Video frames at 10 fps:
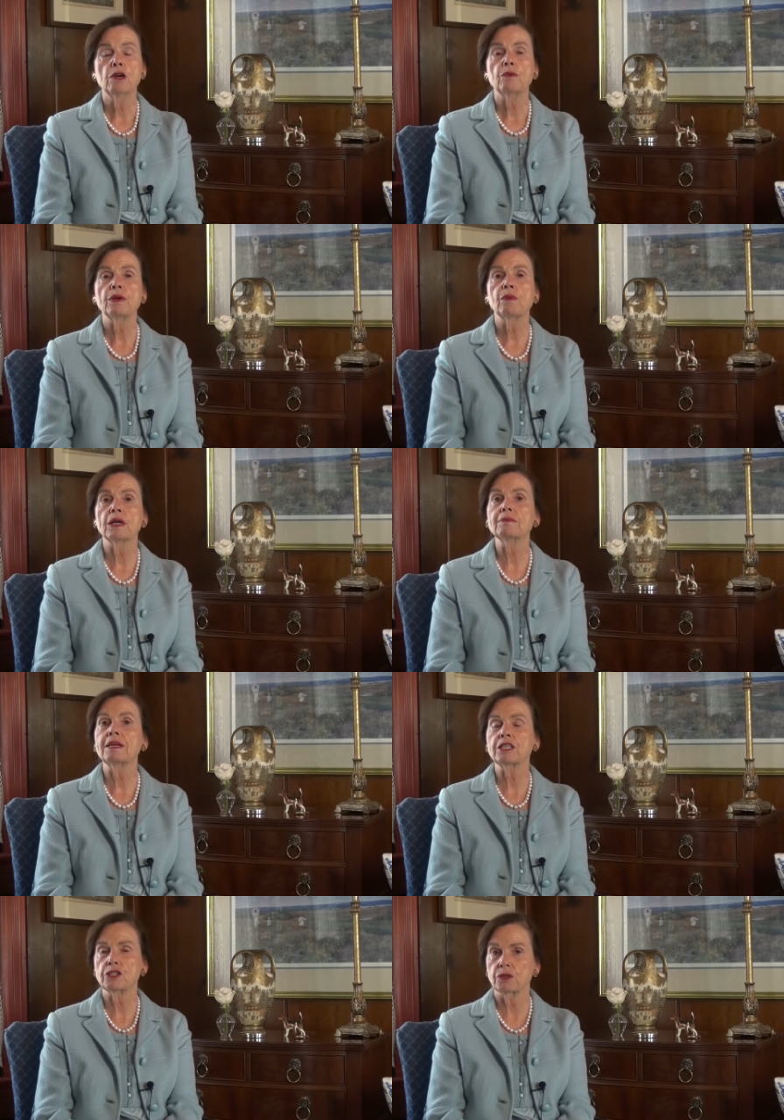We want to
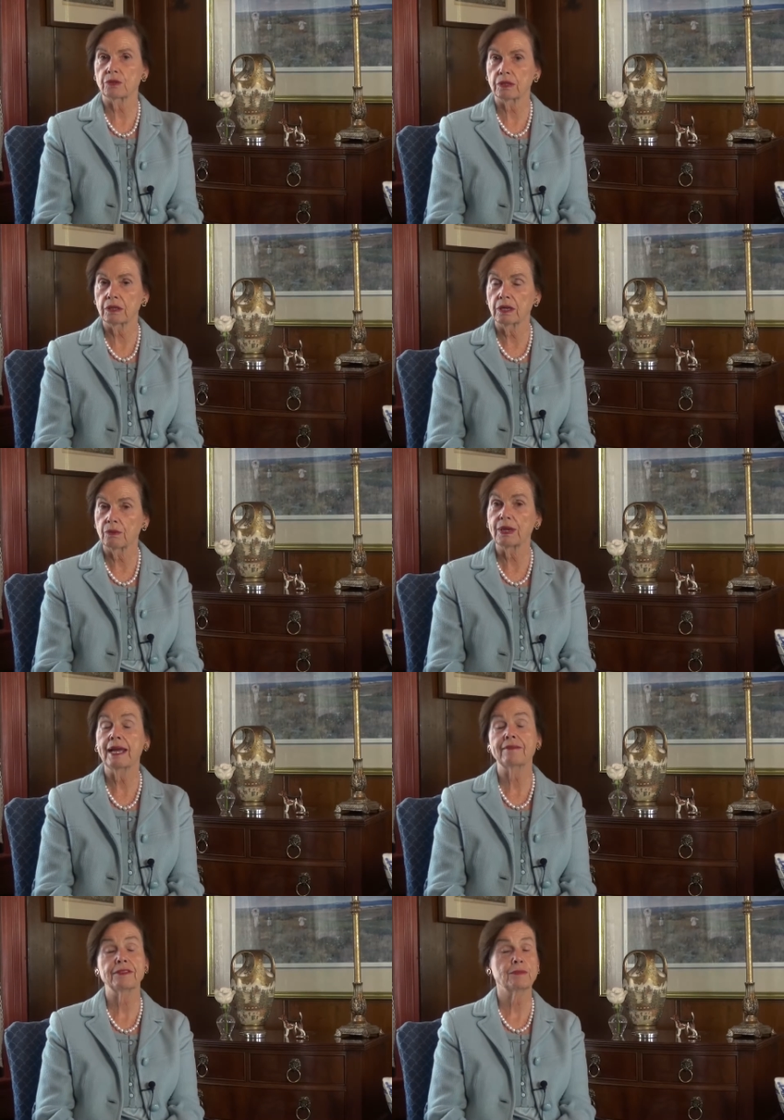make sure we
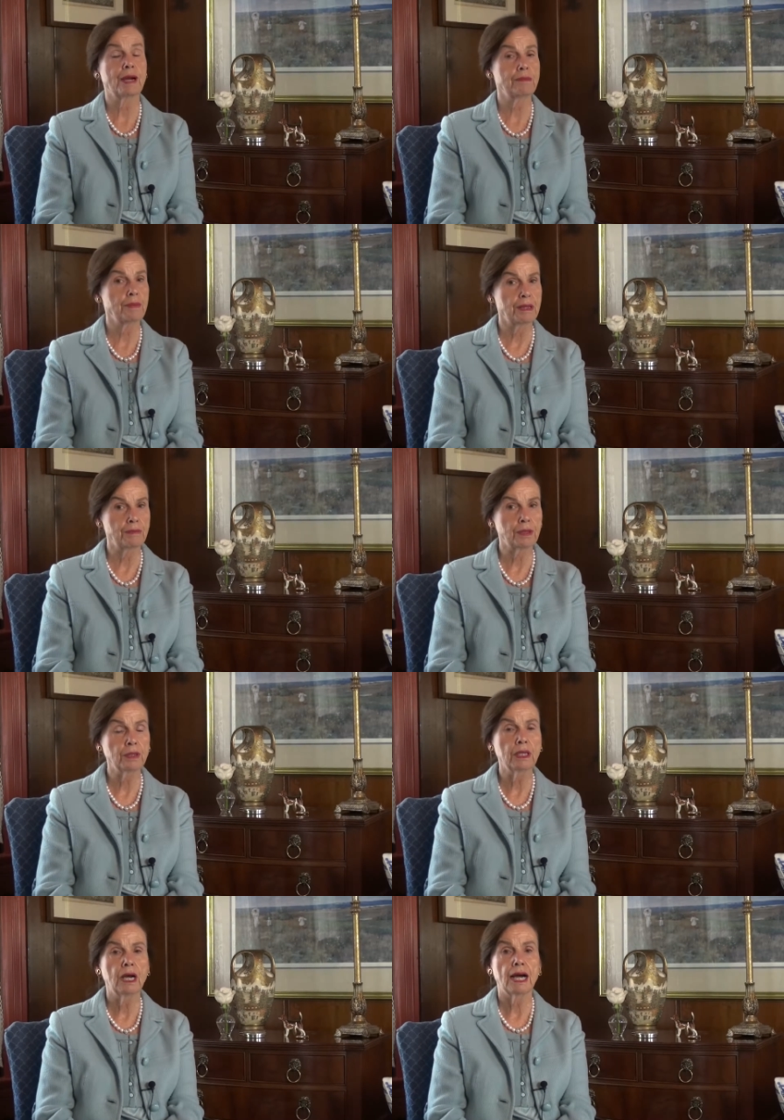have the right people
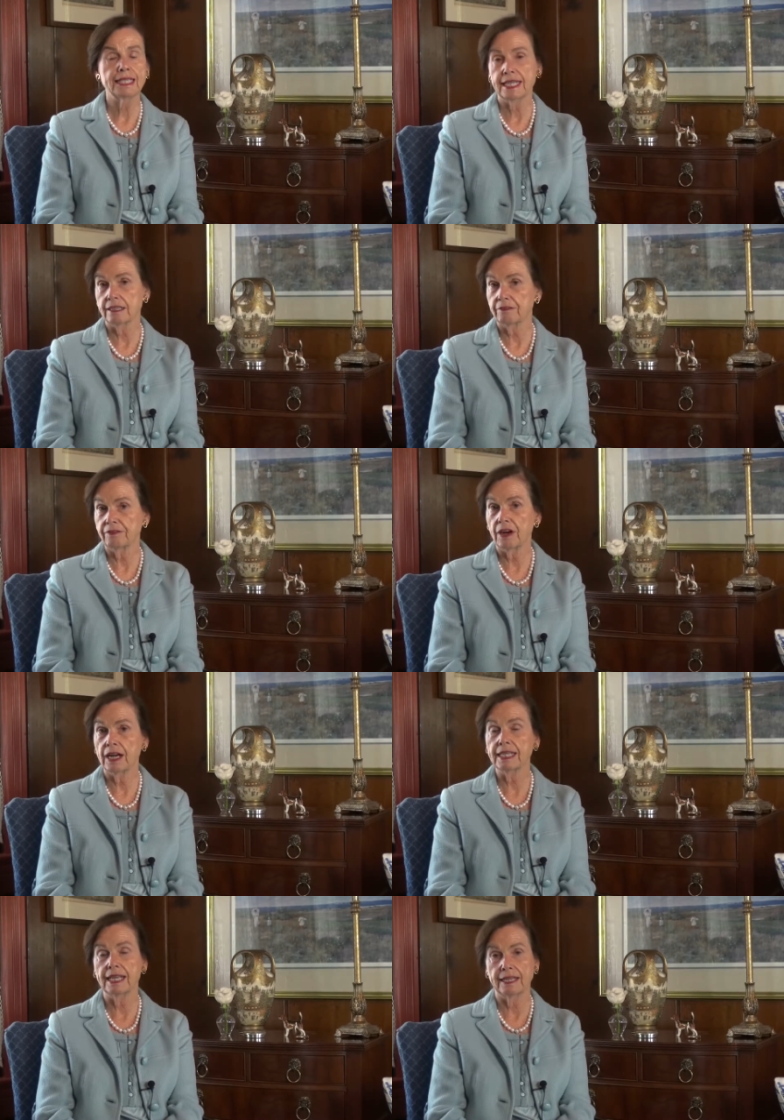
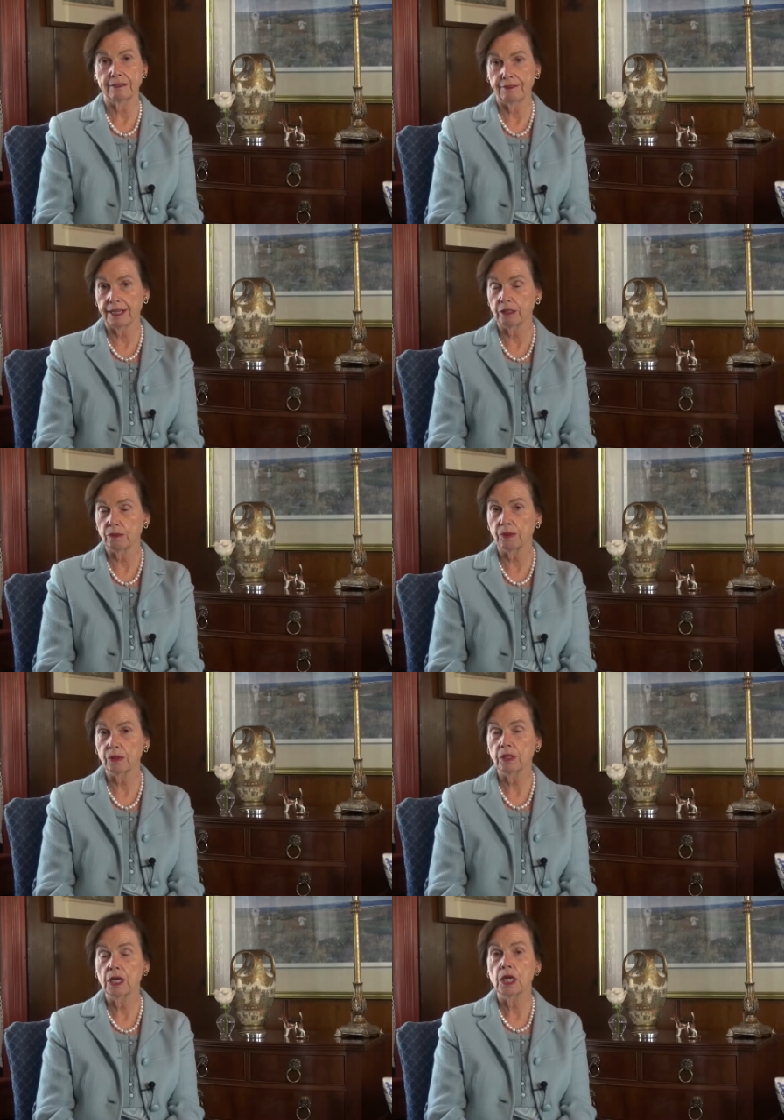identified and available.
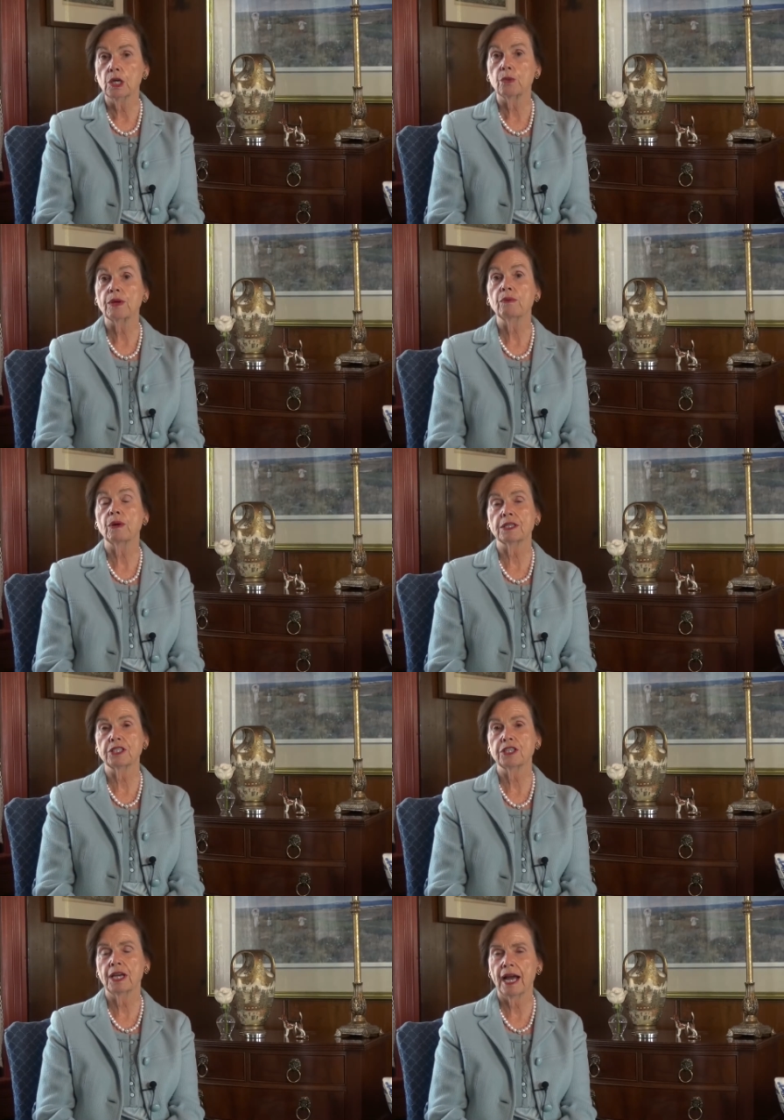We want
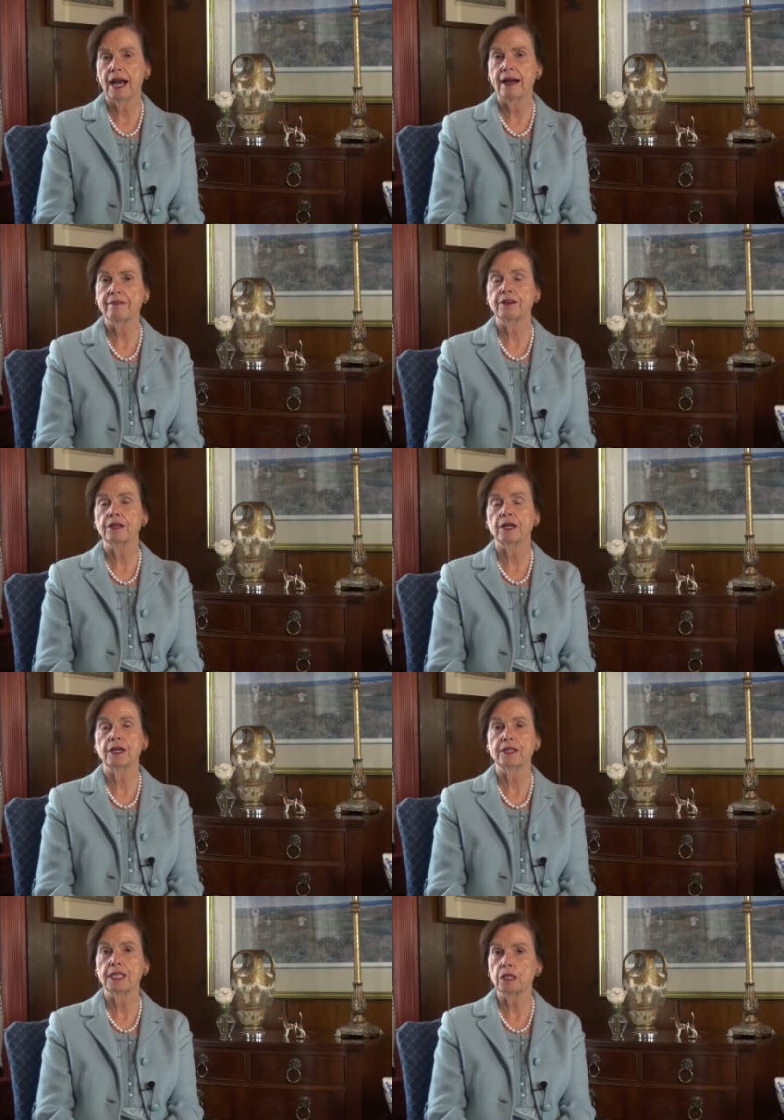to have
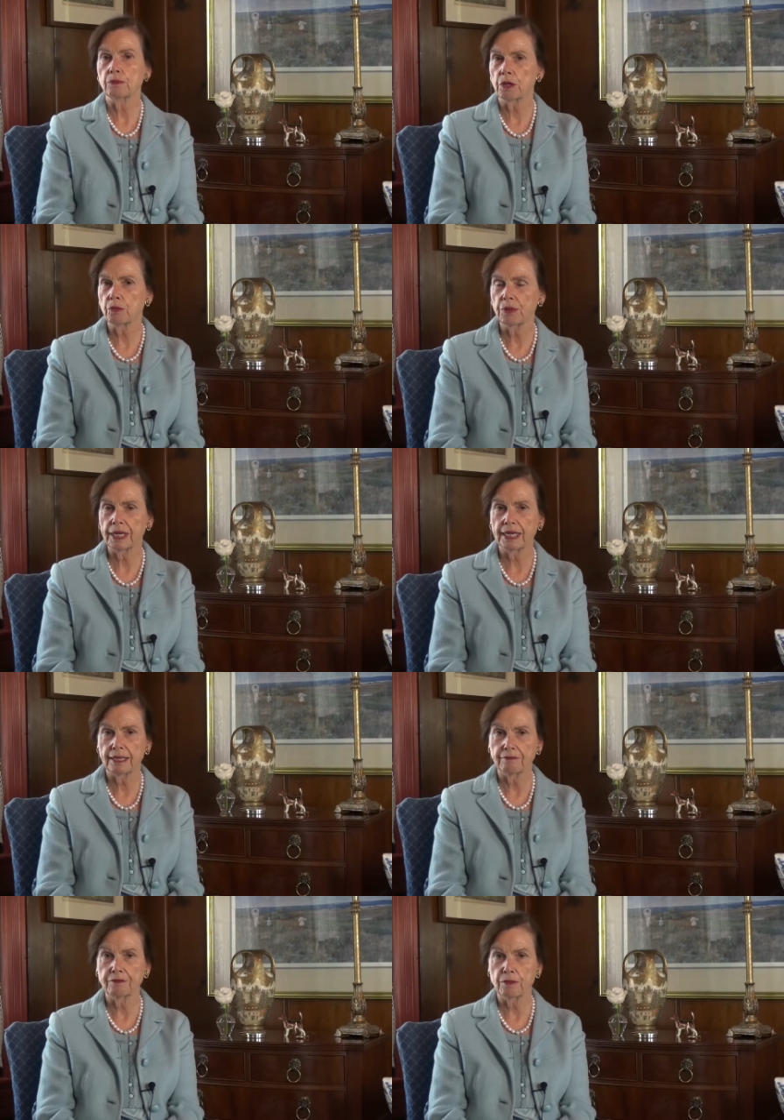the appropriate
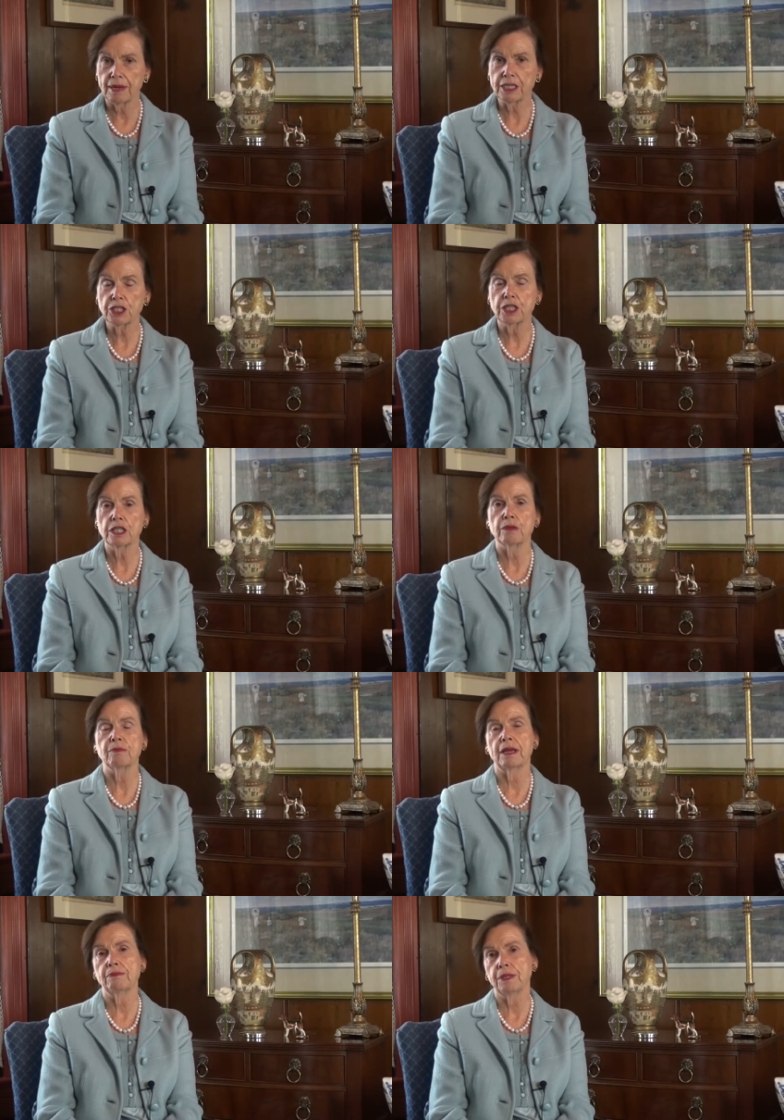information that
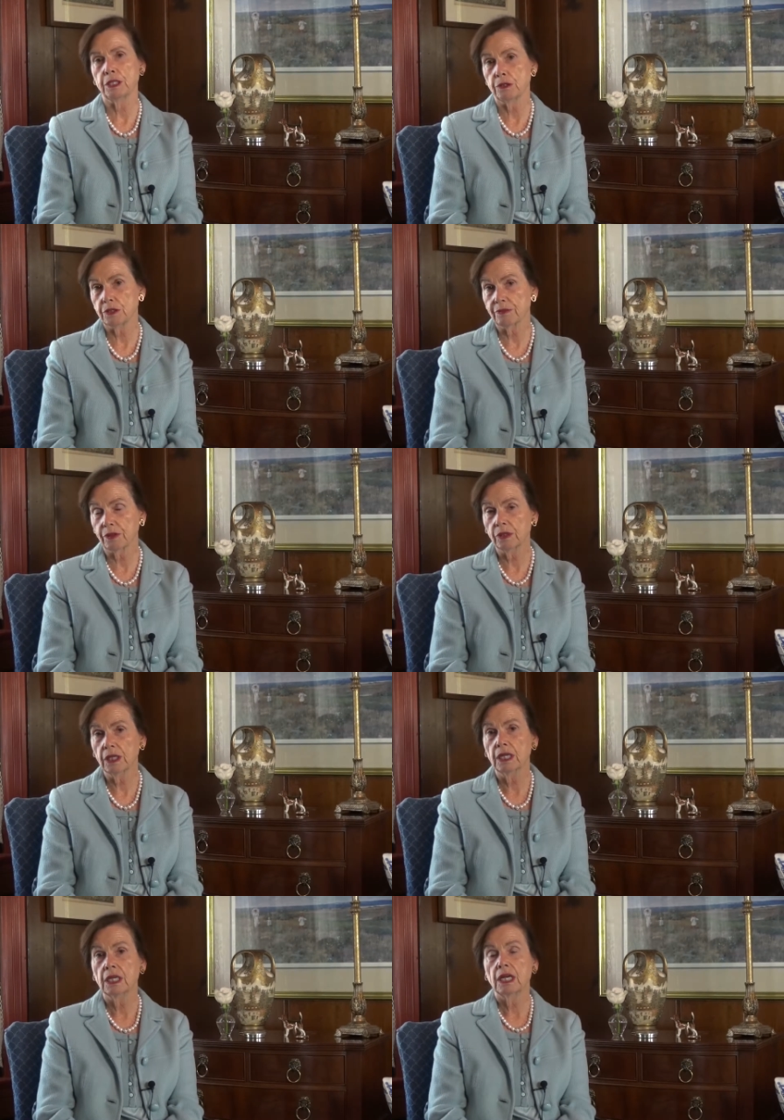might be useful
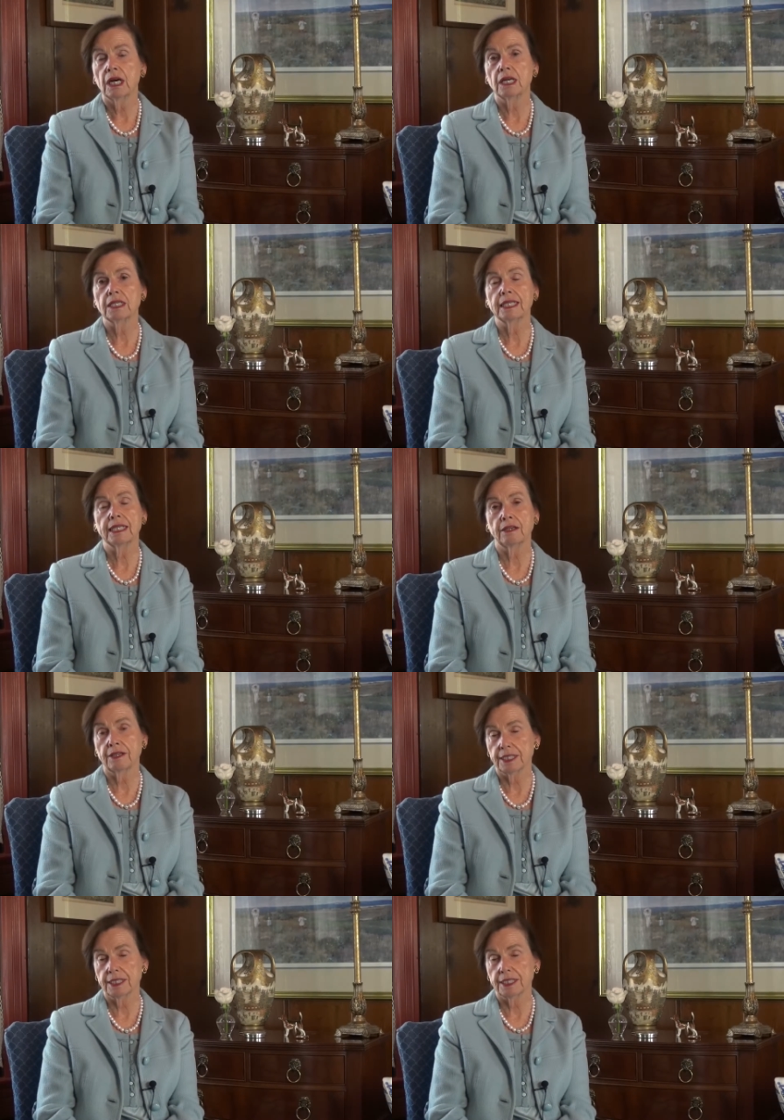in our